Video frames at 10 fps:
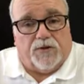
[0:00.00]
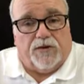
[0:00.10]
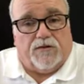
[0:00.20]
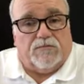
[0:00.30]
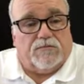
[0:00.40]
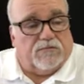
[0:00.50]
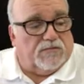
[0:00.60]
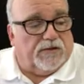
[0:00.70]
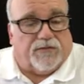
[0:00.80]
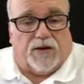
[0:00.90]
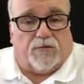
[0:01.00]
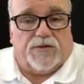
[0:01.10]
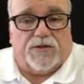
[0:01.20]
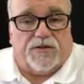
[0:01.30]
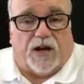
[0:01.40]
You know, if there
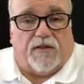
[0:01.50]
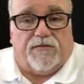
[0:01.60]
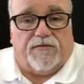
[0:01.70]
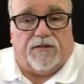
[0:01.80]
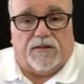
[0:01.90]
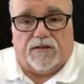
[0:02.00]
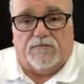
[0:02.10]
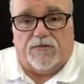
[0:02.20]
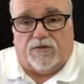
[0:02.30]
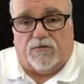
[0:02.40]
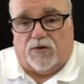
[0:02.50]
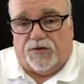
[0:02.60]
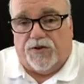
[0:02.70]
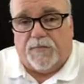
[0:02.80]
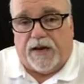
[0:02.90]
was stuff, uh, you know,
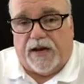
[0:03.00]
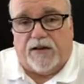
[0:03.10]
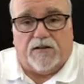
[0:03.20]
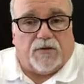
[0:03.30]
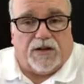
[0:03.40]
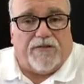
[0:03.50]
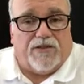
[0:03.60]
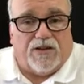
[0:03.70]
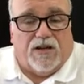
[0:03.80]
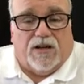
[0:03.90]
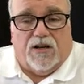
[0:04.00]
on the panel or what have you,